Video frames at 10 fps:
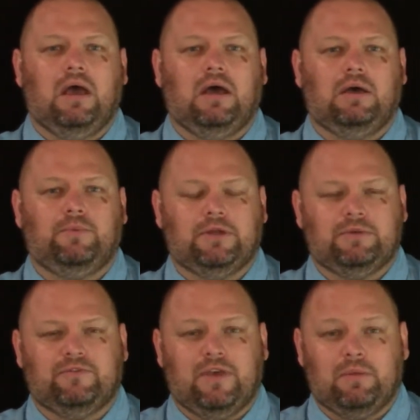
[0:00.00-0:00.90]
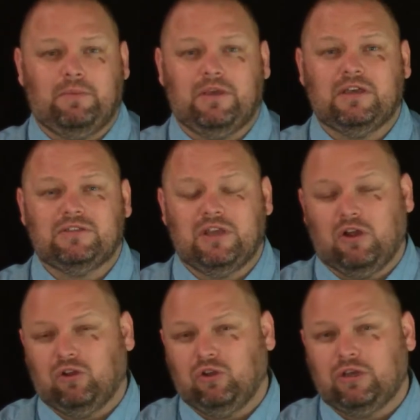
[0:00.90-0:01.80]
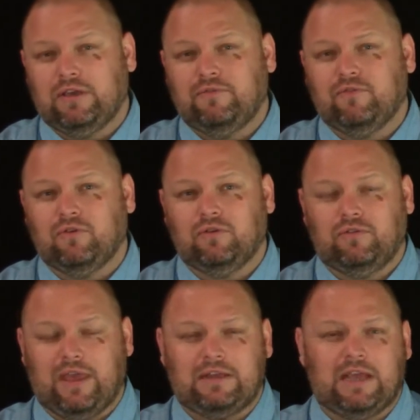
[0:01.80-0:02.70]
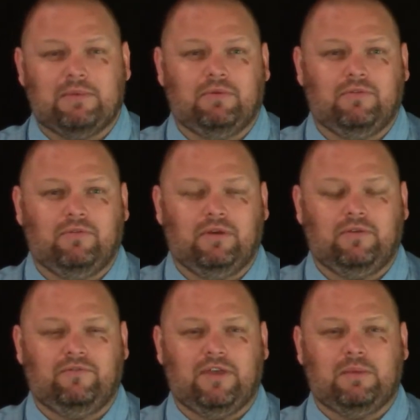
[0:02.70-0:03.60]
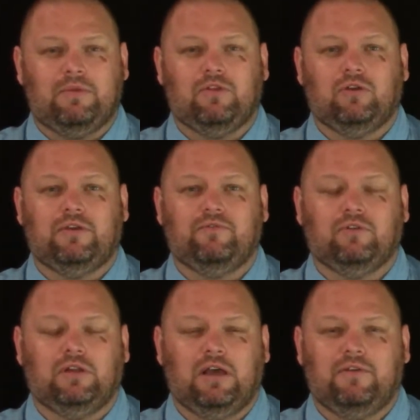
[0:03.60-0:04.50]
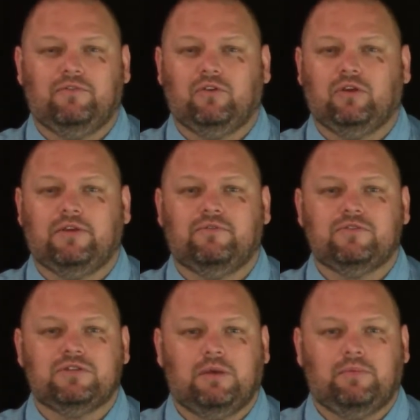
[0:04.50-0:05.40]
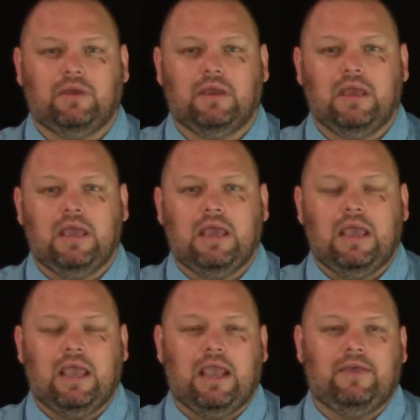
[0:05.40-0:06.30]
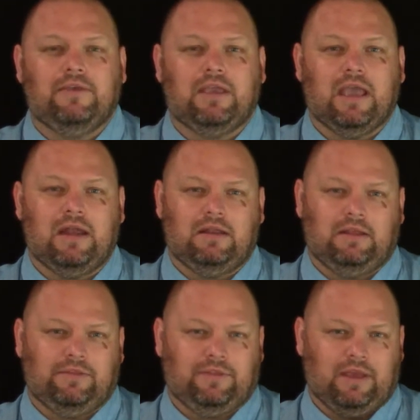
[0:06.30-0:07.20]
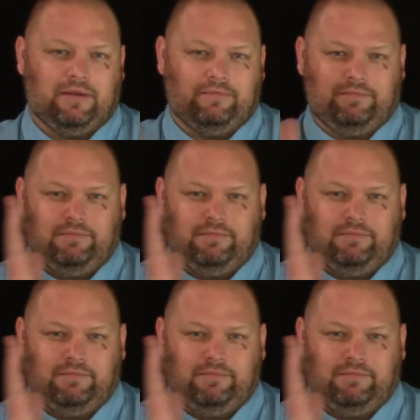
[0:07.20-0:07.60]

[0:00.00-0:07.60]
polygamous family, because they are looking for that type of family. They're looking for love. They're looking for something. And they kind of let that